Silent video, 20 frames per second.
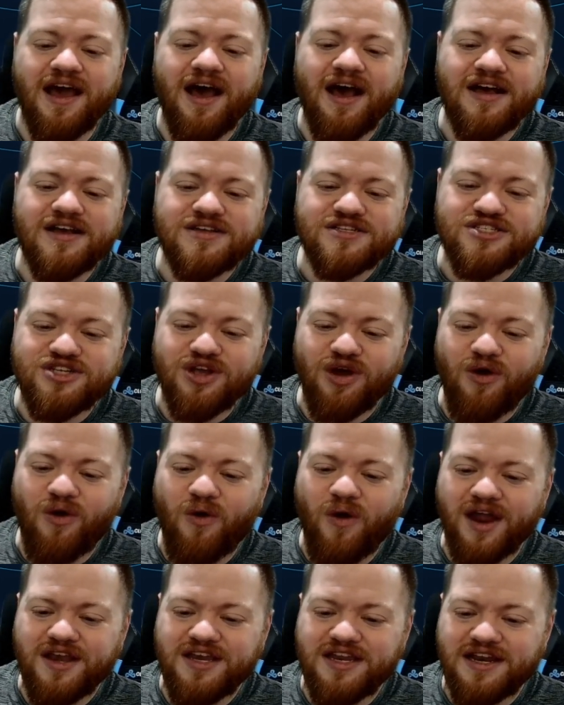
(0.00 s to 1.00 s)

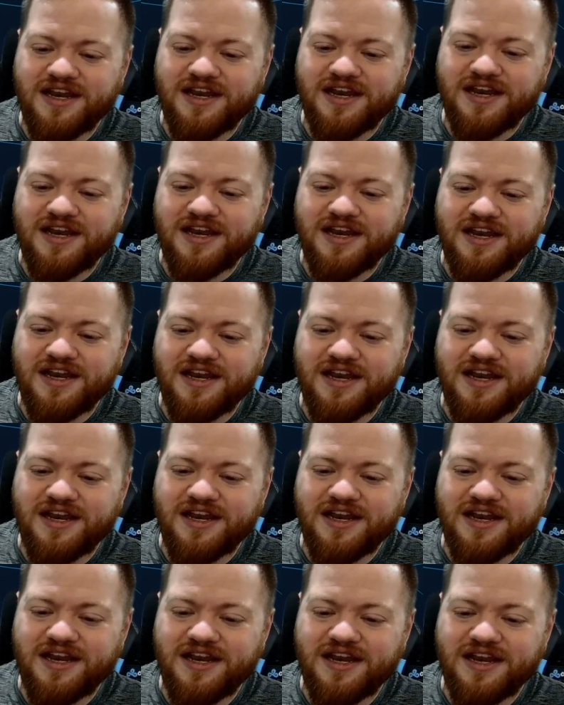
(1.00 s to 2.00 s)
So I did have somebody
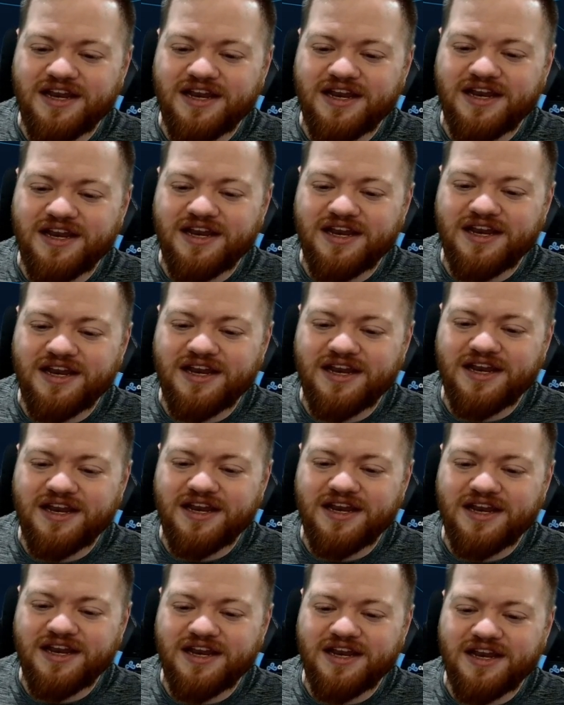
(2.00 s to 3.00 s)
ask me specifically for
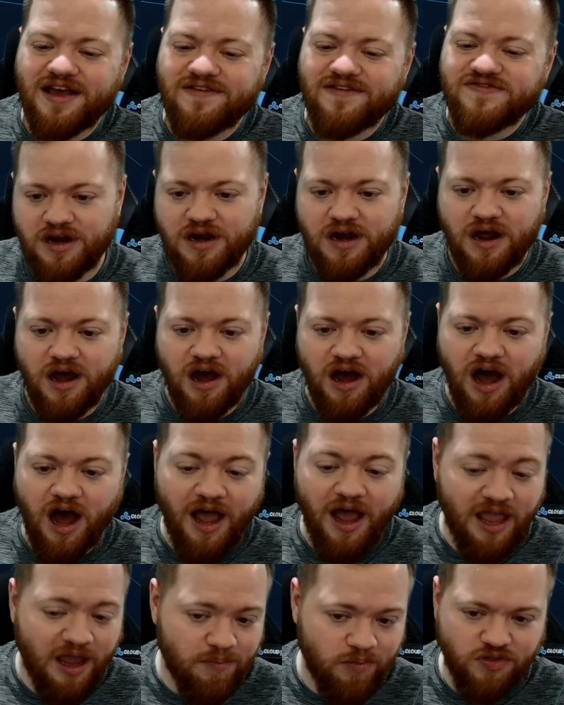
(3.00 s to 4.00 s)
this mission.
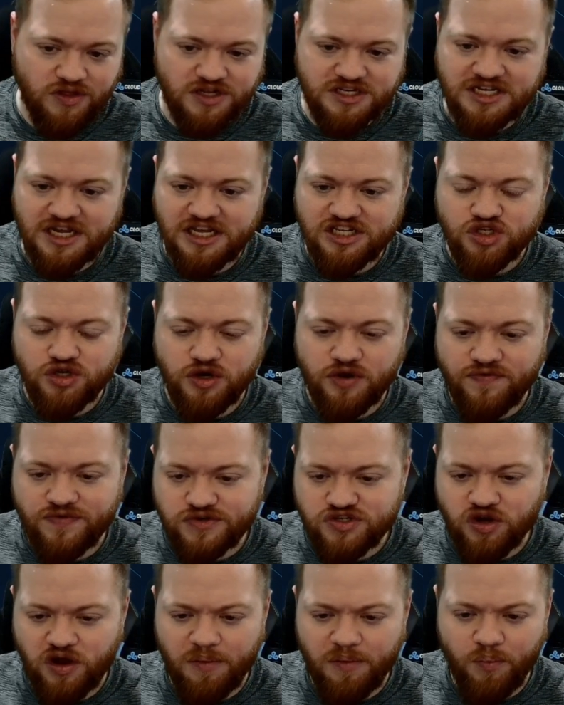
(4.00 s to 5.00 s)
I am on the test server,
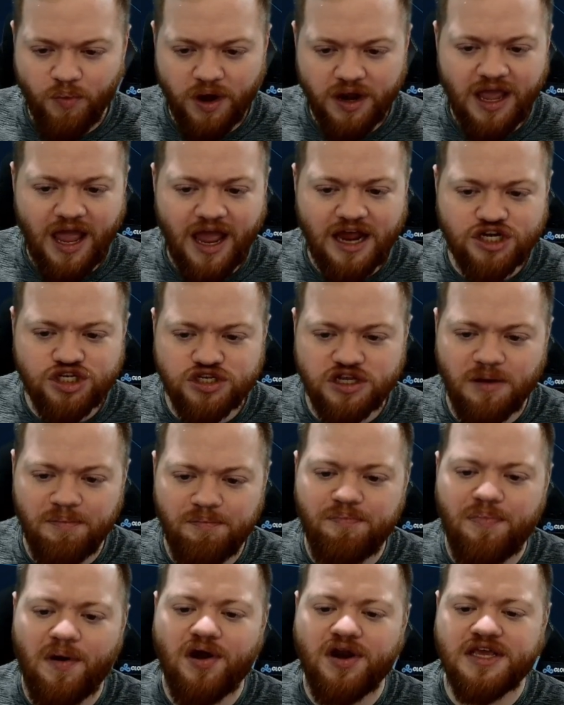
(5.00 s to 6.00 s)
so I'm running actually a
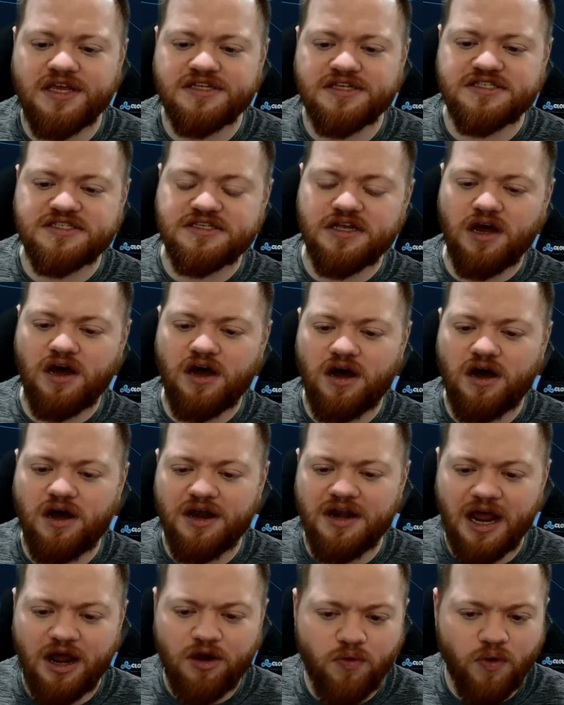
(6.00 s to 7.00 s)
buddy's
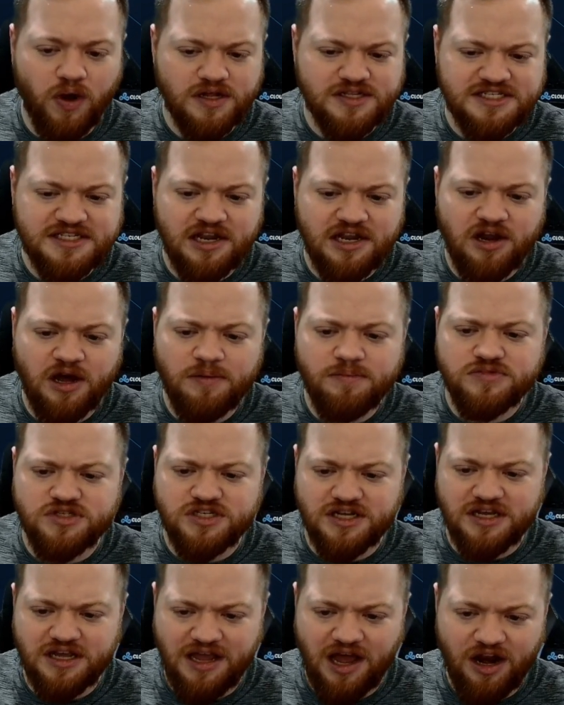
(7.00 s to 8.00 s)
Necron setup
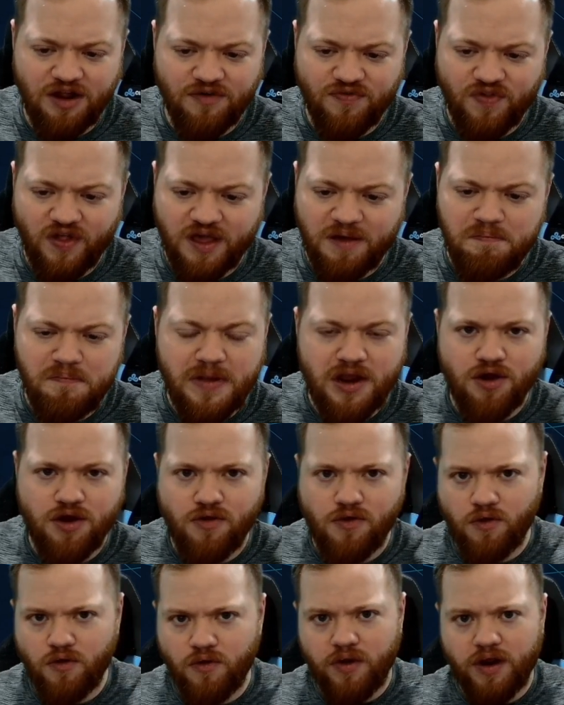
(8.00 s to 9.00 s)
to kind of like
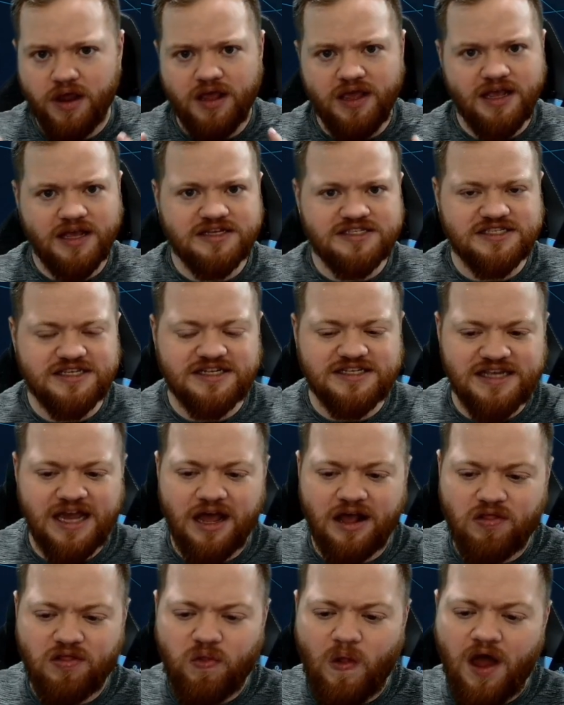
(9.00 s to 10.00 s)
mirror his
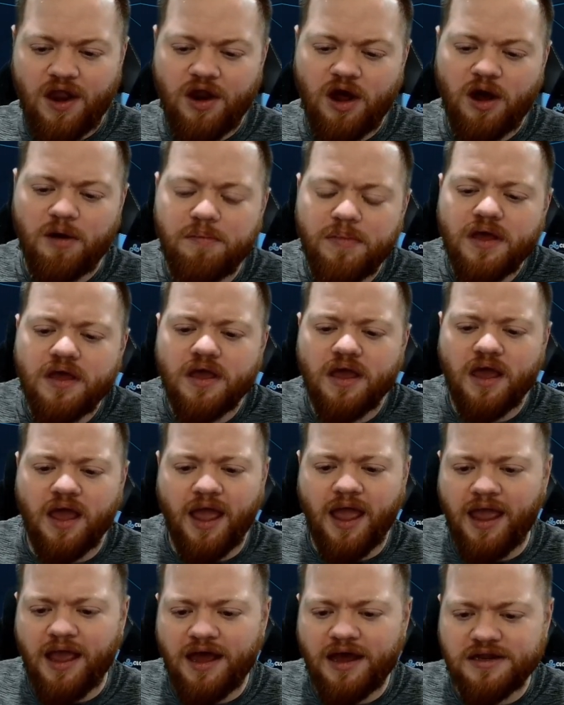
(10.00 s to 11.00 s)
exact lineup
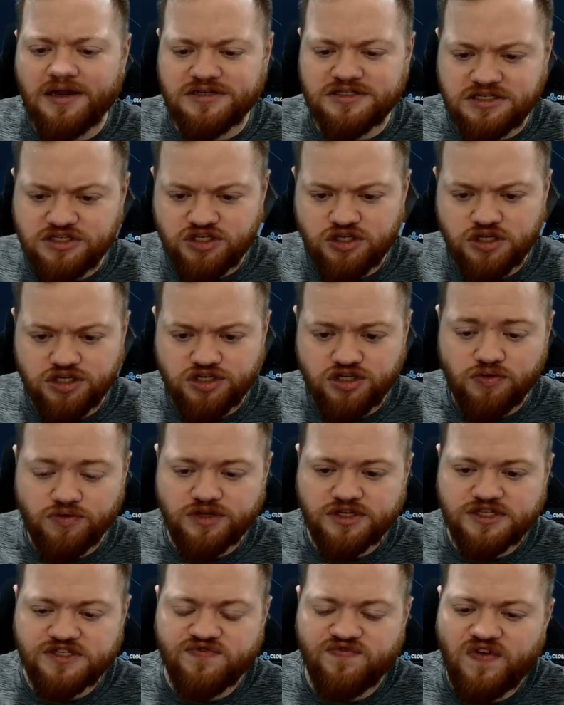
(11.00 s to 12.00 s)
and to do
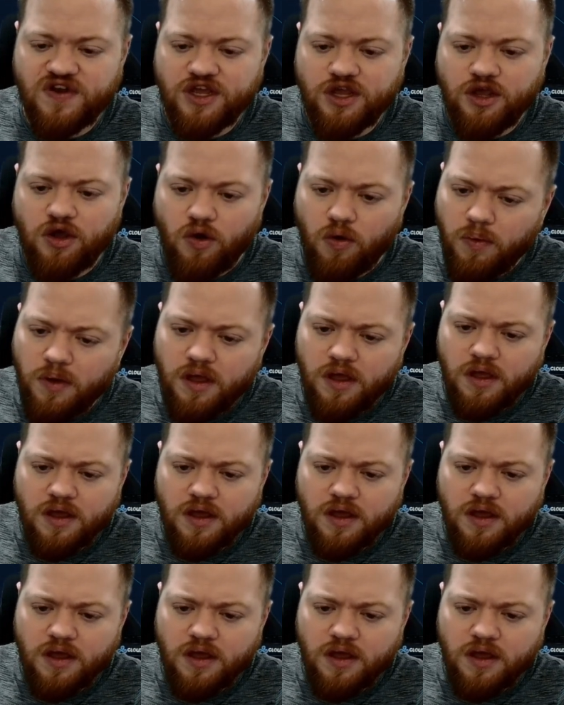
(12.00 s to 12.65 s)
this video.